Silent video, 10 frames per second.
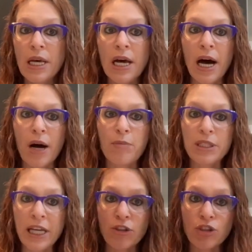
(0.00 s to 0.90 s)

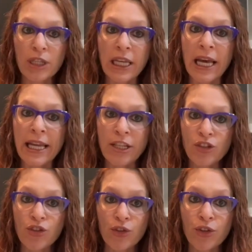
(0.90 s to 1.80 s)
potentially an
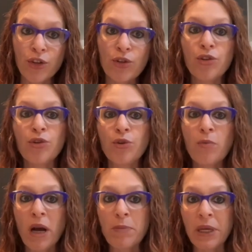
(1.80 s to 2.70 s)
inserter who
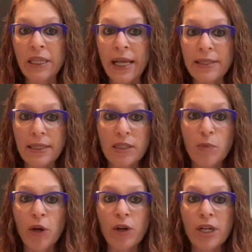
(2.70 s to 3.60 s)
might be less
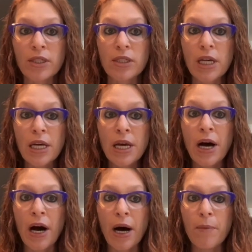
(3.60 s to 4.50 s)
experienced
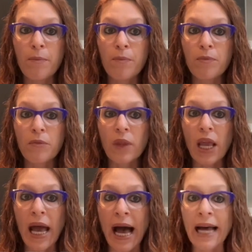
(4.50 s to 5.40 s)

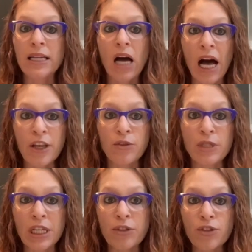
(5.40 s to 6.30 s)
at
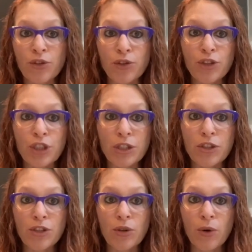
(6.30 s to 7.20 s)
IUD insertions.
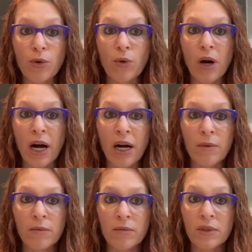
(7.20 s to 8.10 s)
So
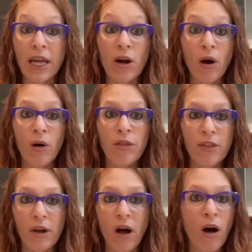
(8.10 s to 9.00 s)
like
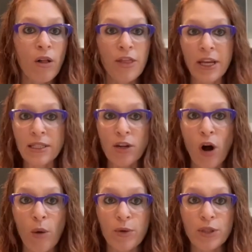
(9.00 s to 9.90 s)
all things and
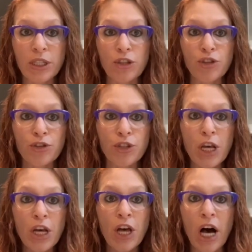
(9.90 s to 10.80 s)
all procedures,
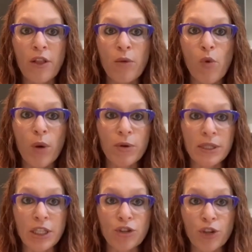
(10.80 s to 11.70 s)
the more
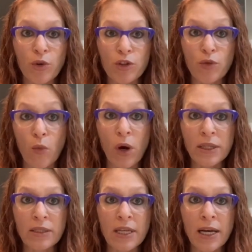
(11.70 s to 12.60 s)
procedures
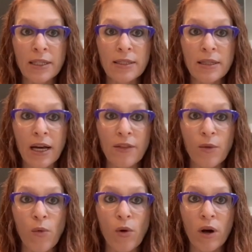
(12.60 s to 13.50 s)
one does, the
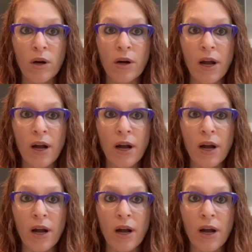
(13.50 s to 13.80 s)
more